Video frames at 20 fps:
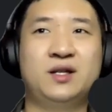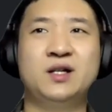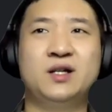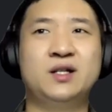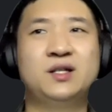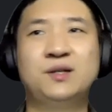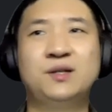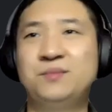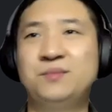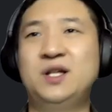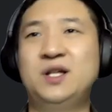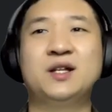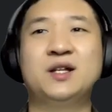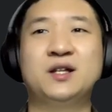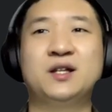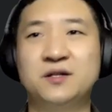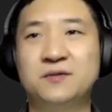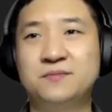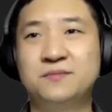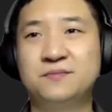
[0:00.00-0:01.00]
Yeah, something like
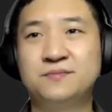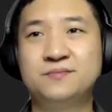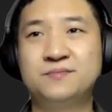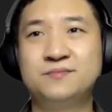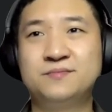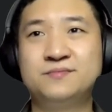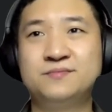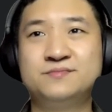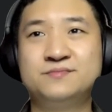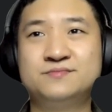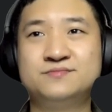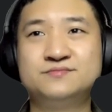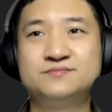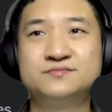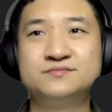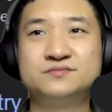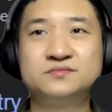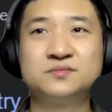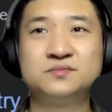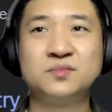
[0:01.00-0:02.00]
that.
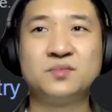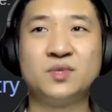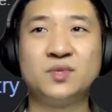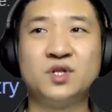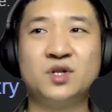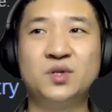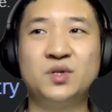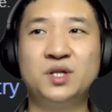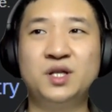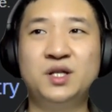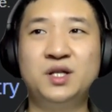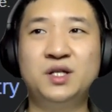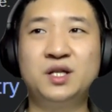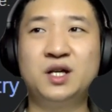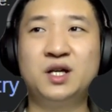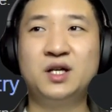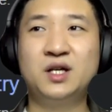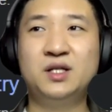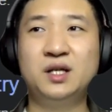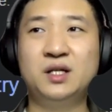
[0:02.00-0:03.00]
You see this
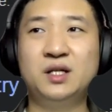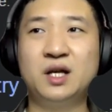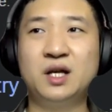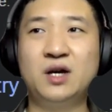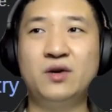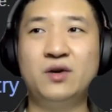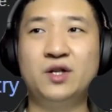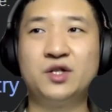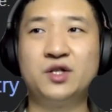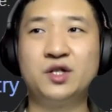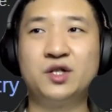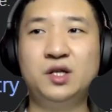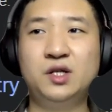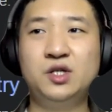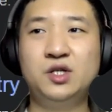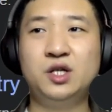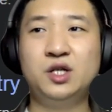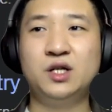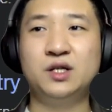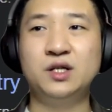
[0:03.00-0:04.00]
guy? This is how I
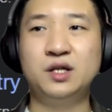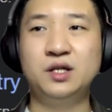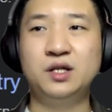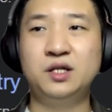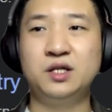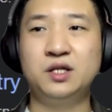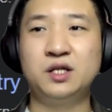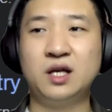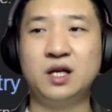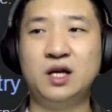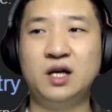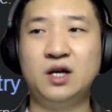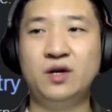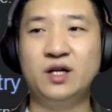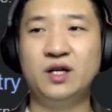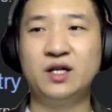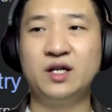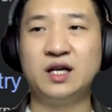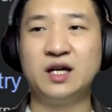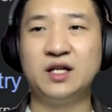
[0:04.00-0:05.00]
search, and this is how
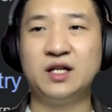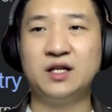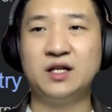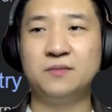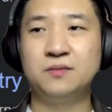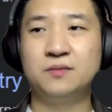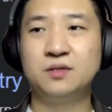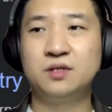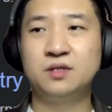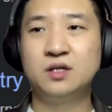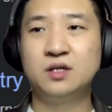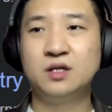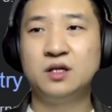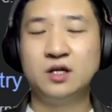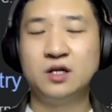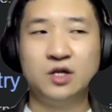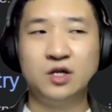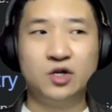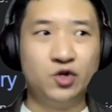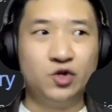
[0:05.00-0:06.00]
I get it.
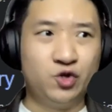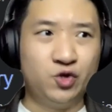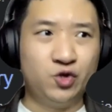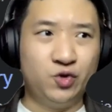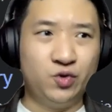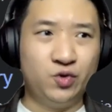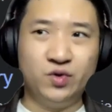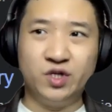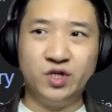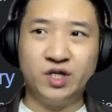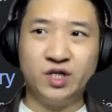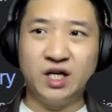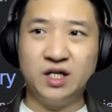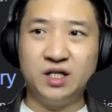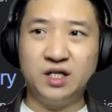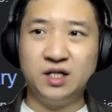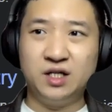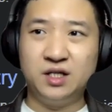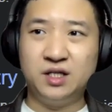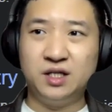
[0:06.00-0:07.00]
So you will
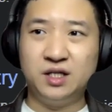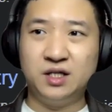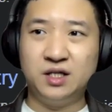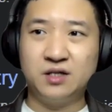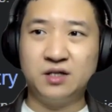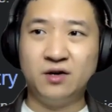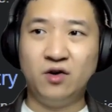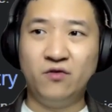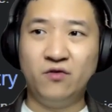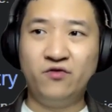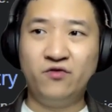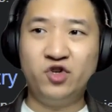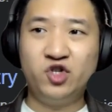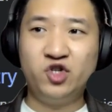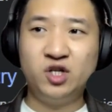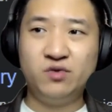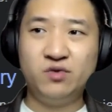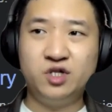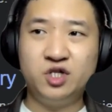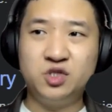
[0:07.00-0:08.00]
get this is the
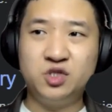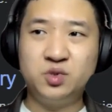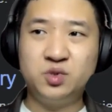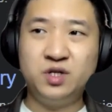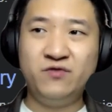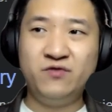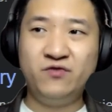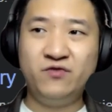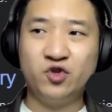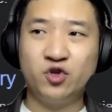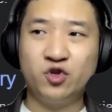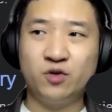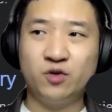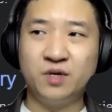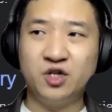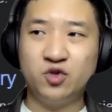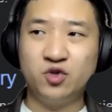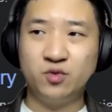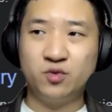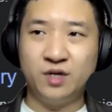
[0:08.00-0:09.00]
official registry for
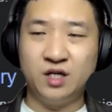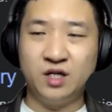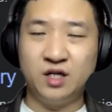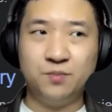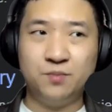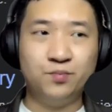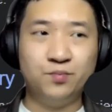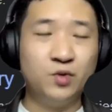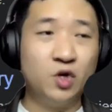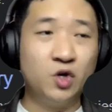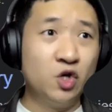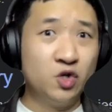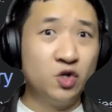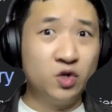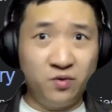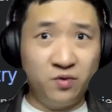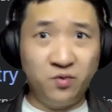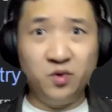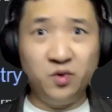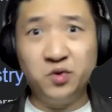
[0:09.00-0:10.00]
.my domain name. So
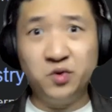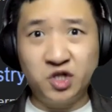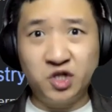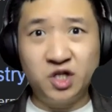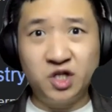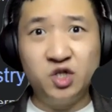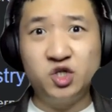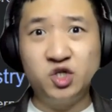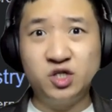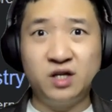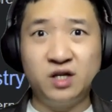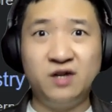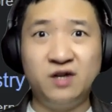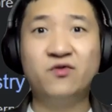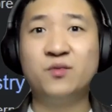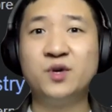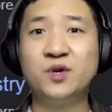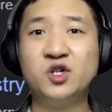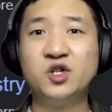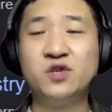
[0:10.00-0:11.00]
if you want to search the
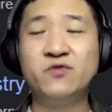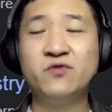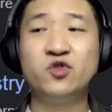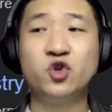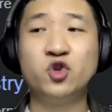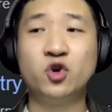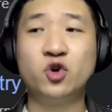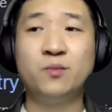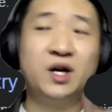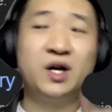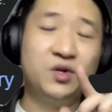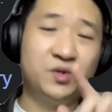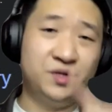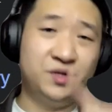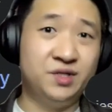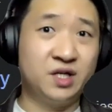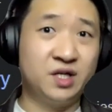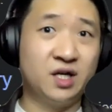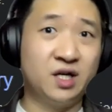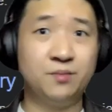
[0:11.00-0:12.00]
information for .my, you need
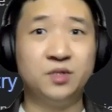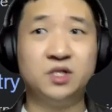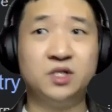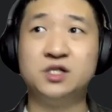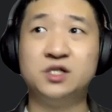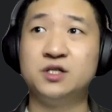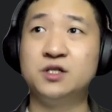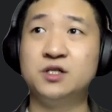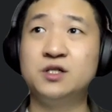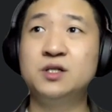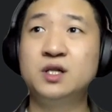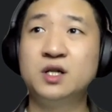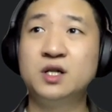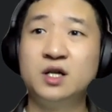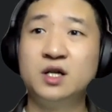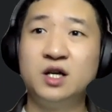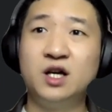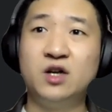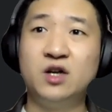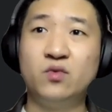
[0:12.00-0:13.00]
to come here,
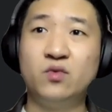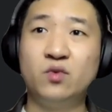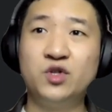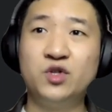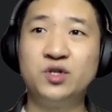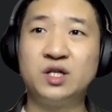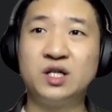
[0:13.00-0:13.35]
and once you